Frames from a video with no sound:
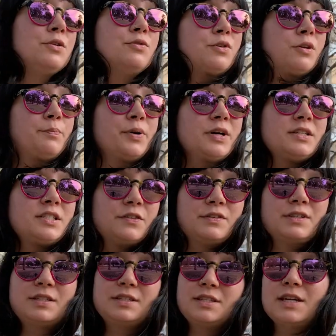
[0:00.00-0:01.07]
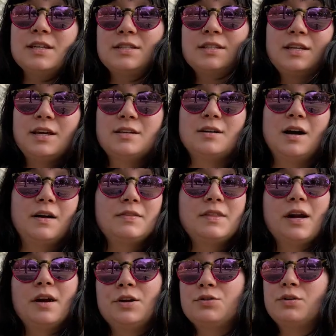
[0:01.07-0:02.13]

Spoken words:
You could put different seasonings on there.